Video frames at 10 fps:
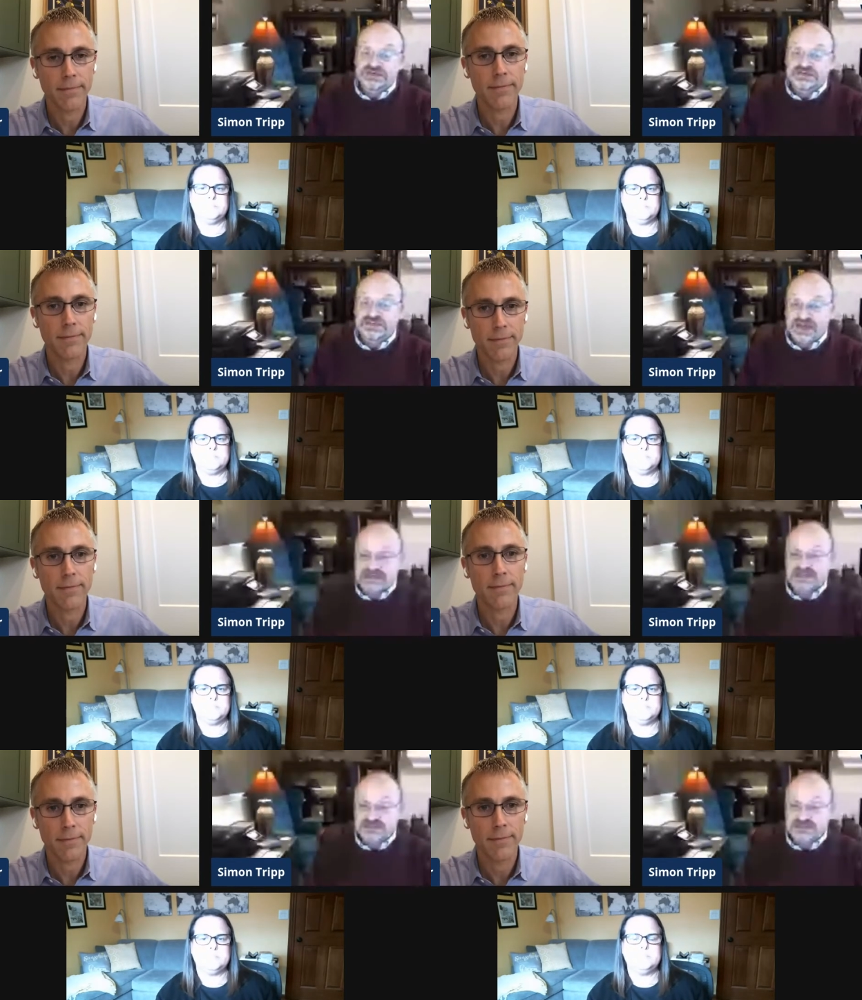Speaker 1: That
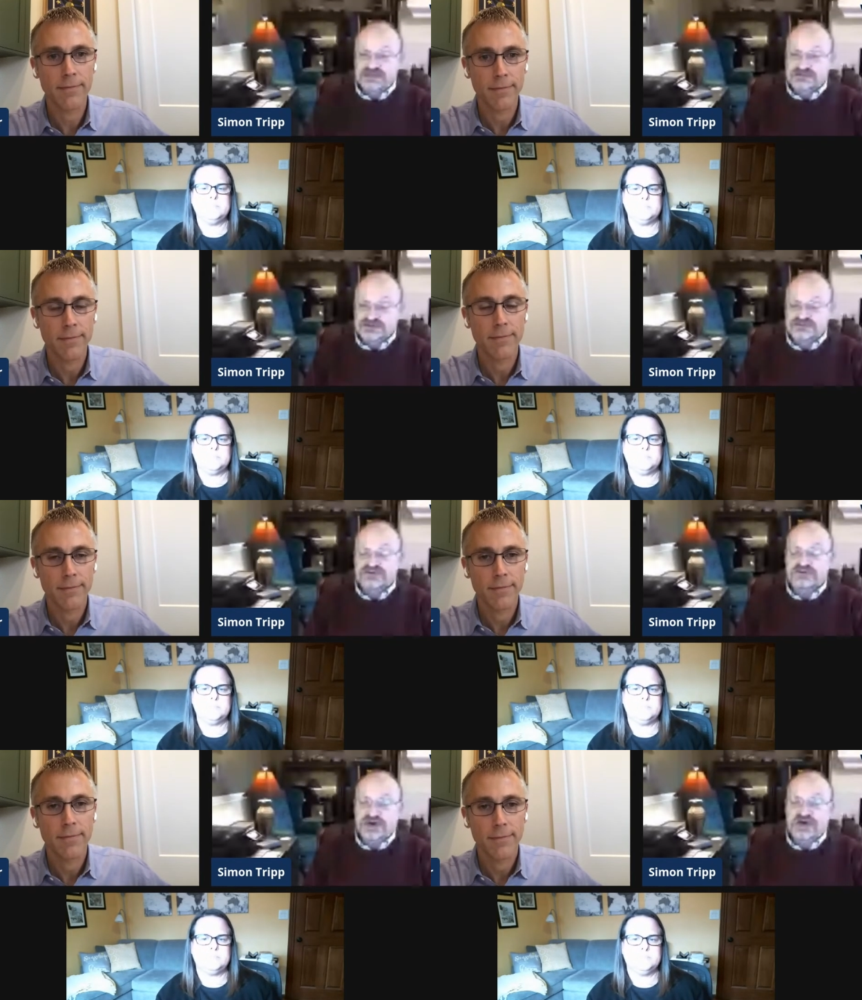those are the real
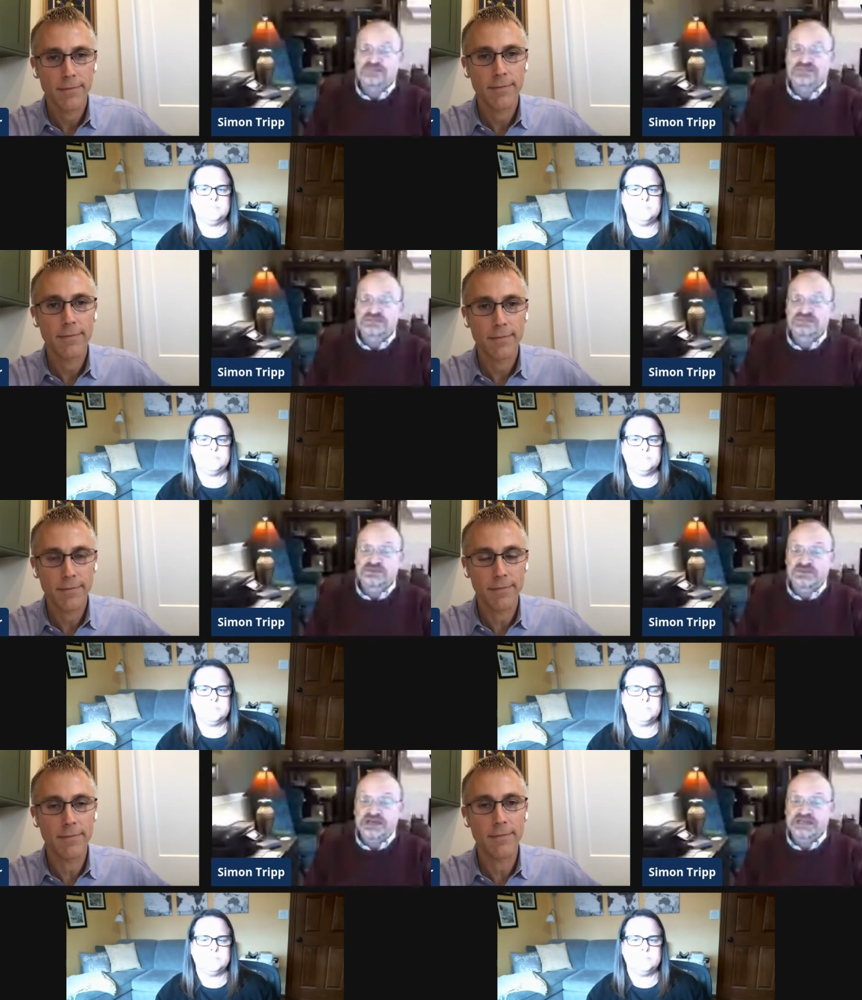hubs for the
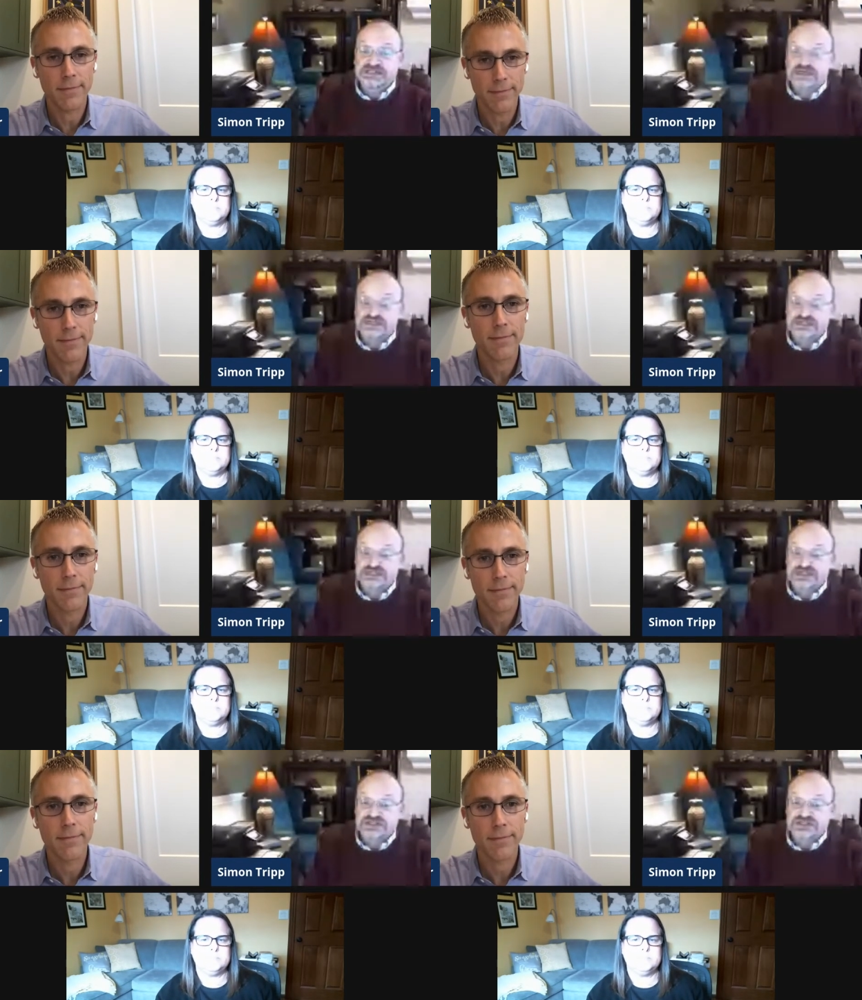plant sciences
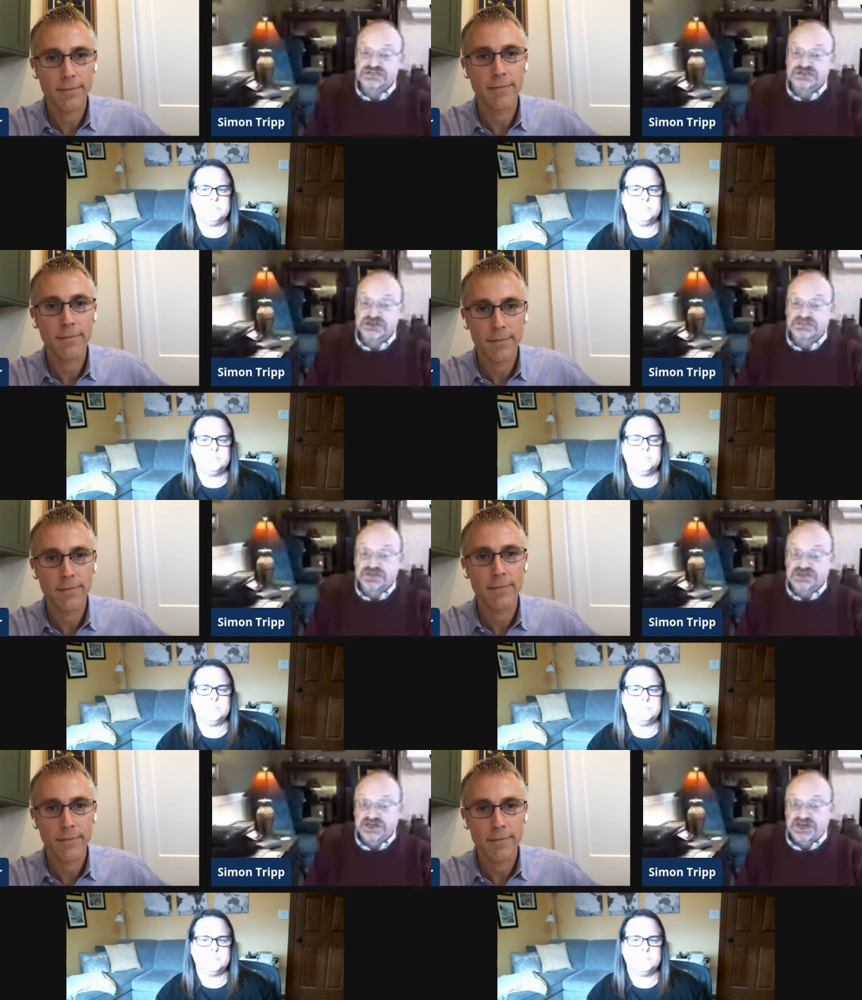industry
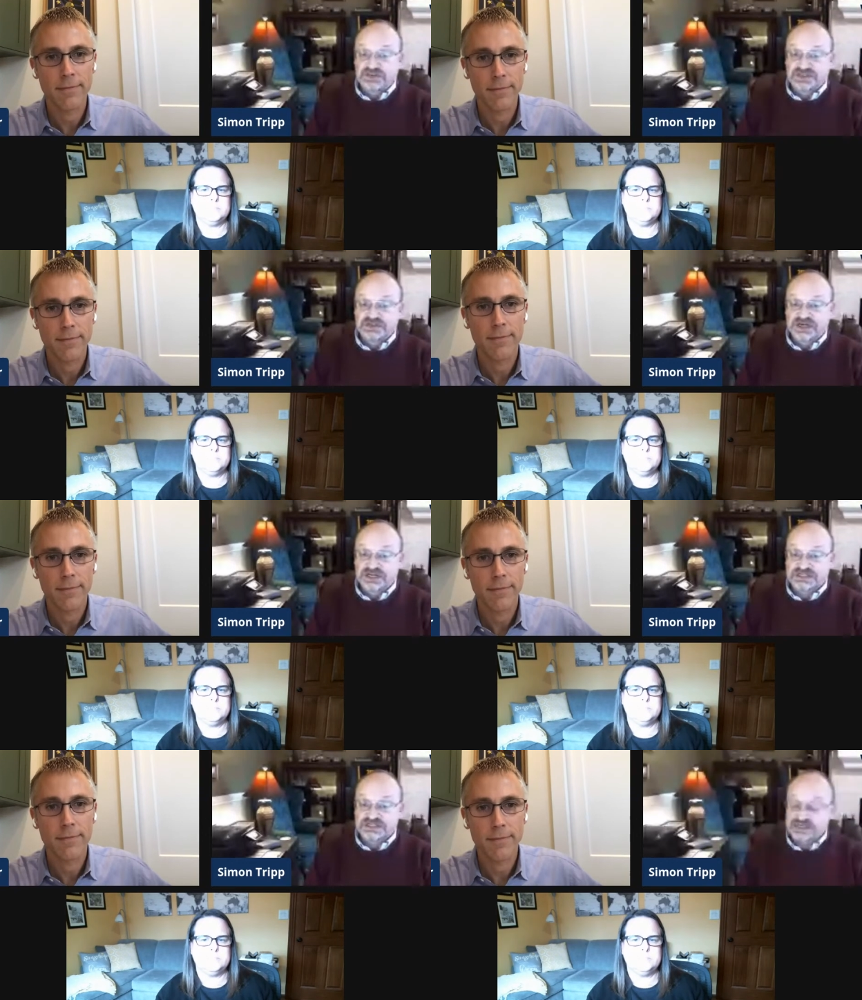um, in the United
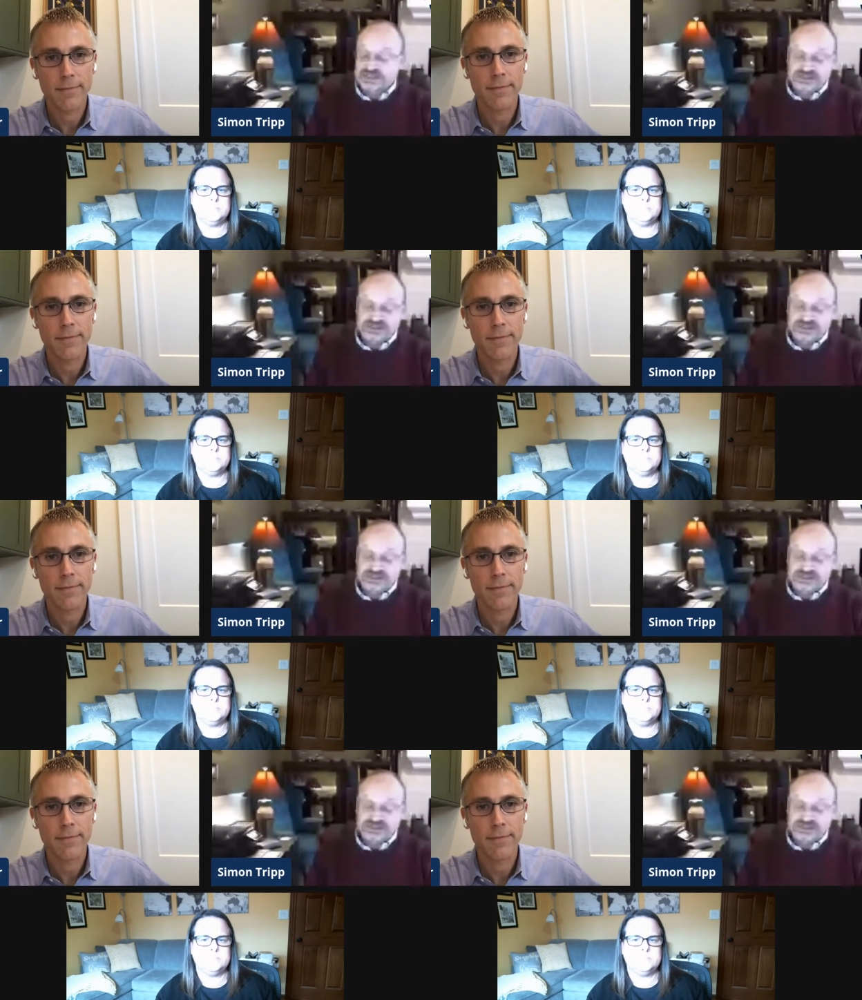States, and